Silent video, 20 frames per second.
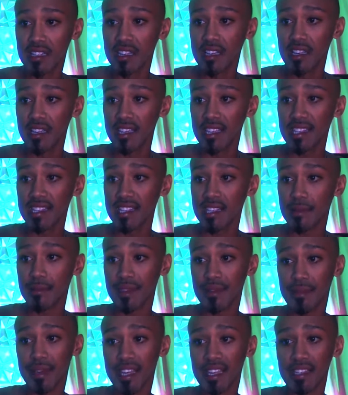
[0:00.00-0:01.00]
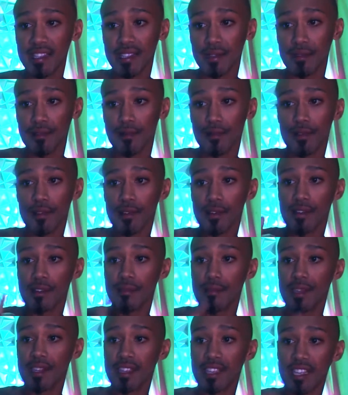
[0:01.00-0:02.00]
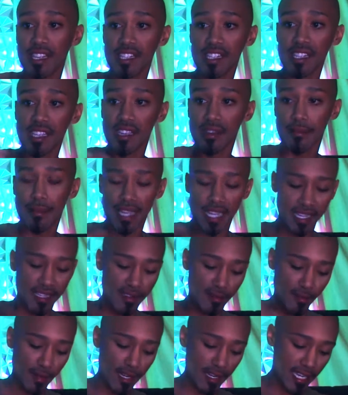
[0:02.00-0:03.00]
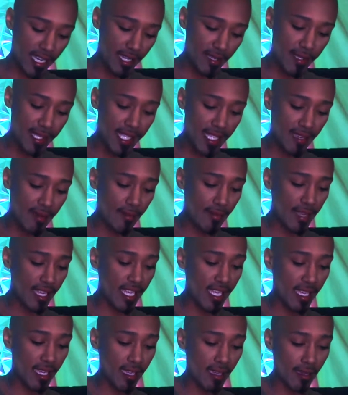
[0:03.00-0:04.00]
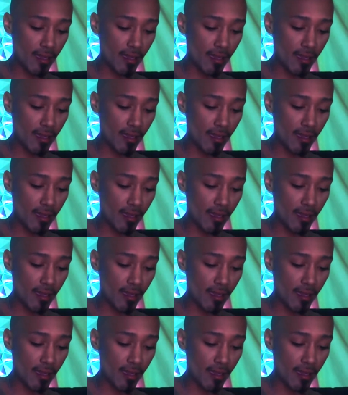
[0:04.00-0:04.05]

He's coming back soon, where our communication get back to where it used to be.